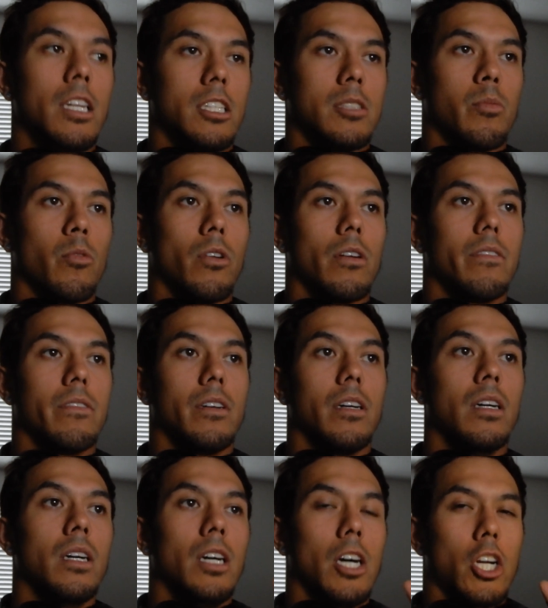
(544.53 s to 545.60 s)
it's more of
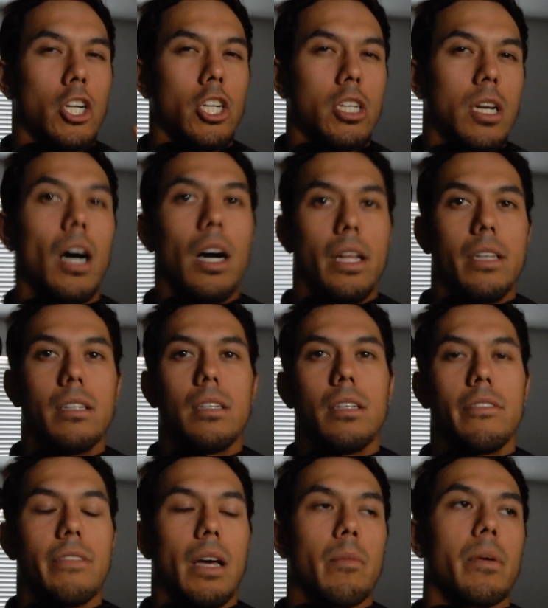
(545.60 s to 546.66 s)
a cut,
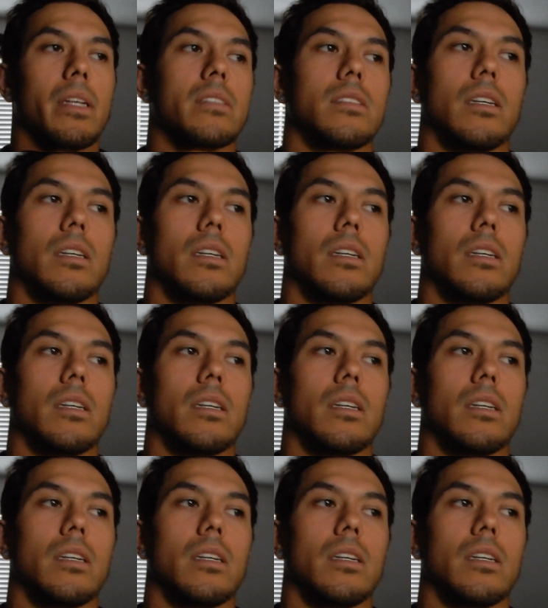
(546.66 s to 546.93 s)
if that makes